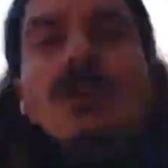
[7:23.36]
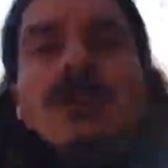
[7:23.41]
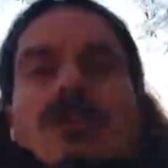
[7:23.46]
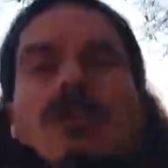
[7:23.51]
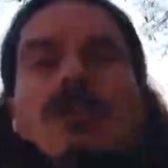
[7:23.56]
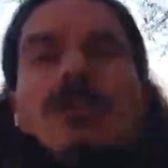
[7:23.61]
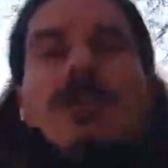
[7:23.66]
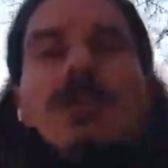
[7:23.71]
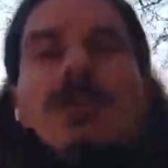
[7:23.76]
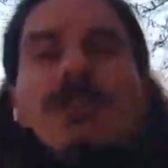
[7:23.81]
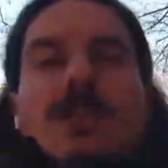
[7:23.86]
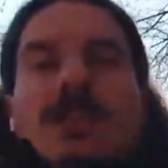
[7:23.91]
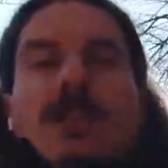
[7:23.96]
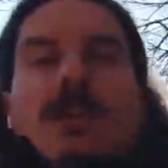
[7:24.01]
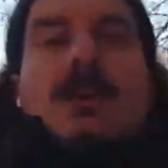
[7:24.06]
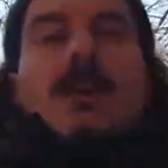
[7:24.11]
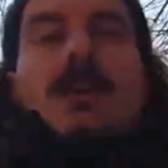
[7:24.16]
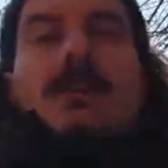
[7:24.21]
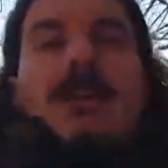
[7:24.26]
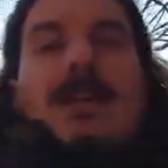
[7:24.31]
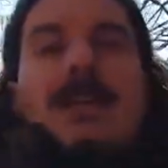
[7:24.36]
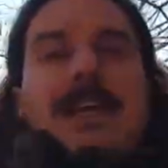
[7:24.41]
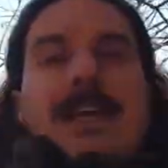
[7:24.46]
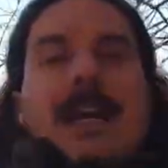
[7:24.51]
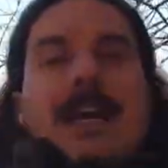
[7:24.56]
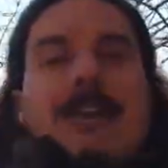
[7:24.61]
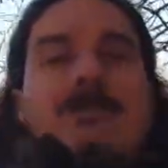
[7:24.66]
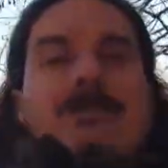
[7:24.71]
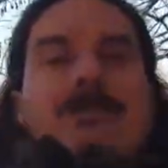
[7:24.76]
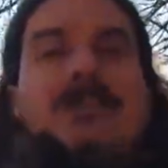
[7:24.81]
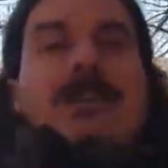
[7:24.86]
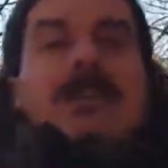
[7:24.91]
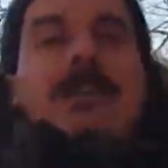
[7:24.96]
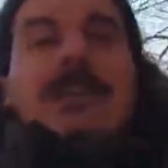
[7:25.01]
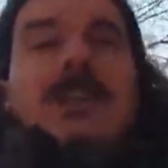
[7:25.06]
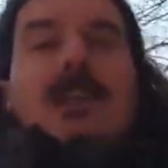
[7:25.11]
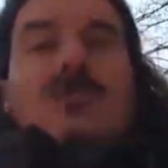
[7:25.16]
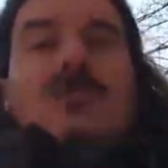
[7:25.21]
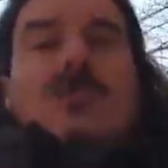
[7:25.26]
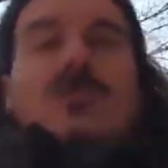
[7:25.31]
unit of account,
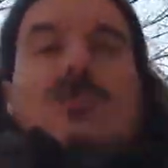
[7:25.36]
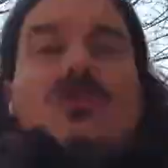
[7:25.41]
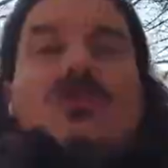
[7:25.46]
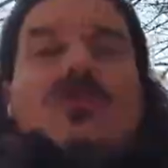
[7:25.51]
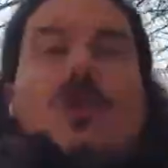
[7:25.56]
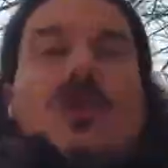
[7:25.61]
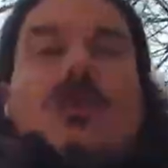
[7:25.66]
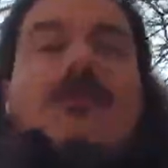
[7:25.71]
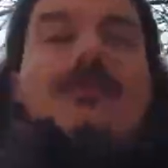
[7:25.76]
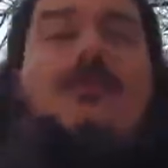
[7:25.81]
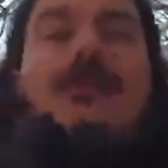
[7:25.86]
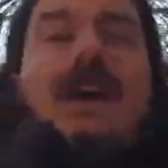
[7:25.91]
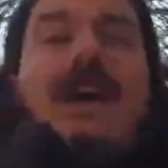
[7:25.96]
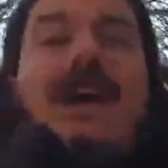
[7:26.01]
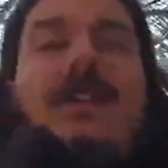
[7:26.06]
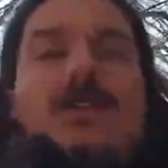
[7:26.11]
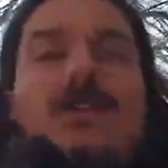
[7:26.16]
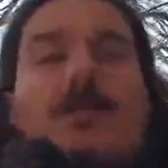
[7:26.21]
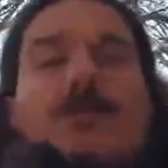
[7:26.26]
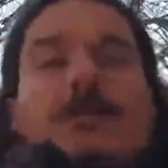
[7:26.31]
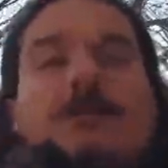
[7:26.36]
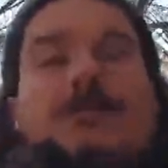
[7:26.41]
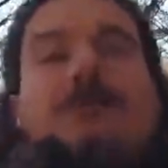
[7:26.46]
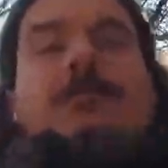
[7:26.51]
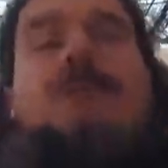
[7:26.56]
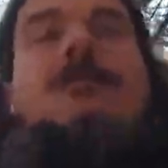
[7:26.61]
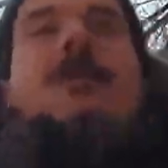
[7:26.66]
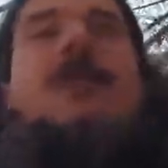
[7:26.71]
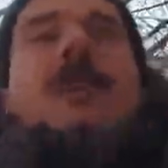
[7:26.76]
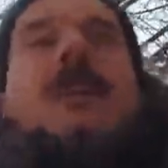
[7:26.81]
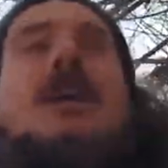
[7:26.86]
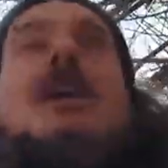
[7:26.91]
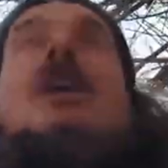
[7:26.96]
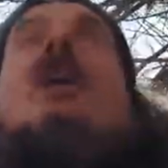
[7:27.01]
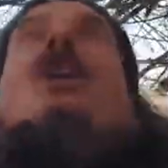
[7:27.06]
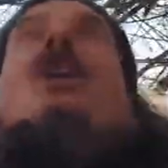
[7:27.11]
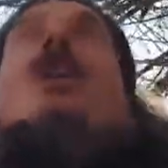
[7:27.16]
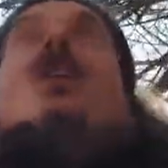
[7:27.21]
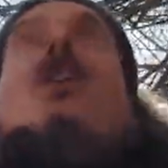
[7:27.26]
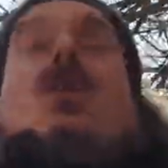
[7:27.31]
and store of value.
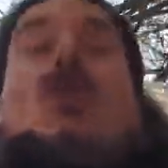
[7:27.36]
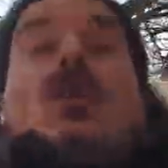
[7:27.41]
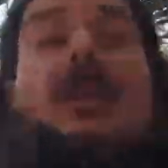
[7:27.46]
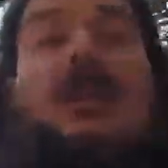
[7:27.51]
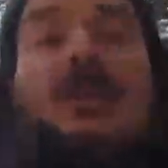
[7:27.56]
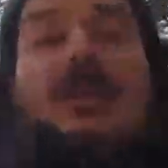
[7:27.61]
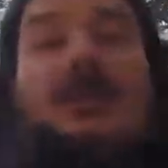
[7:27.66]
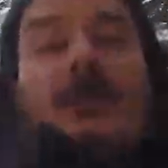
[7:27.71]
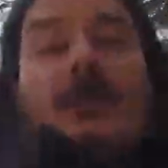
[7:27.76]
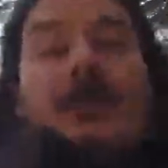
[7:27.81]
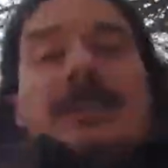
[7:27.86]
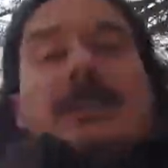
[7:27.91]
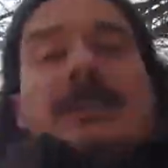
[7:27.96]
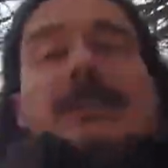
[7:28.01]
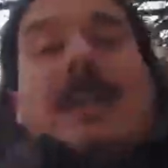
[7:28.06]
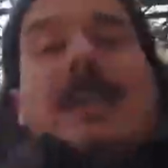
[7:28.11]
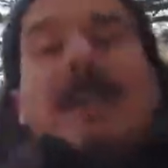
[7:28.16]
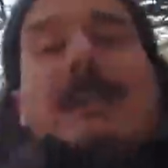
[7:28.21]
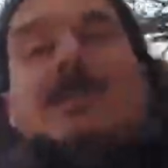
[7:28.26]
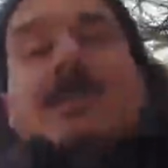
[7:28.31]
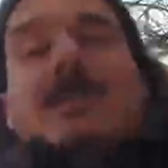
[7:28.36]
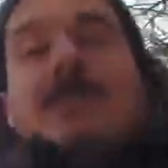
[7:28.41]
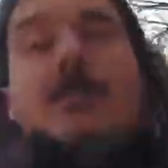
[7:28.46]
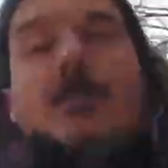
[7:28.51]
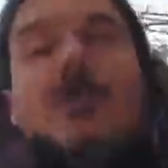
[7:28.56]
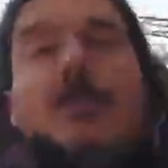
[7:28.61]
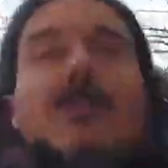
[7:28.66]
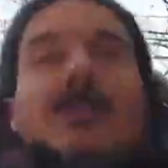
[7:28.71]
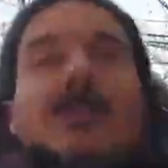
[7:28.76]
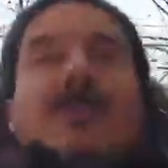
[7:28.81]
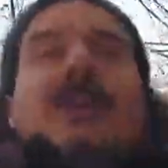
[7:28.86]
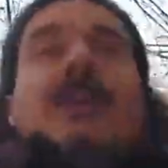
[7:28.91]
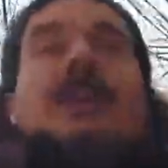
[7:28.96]
All economic textbooks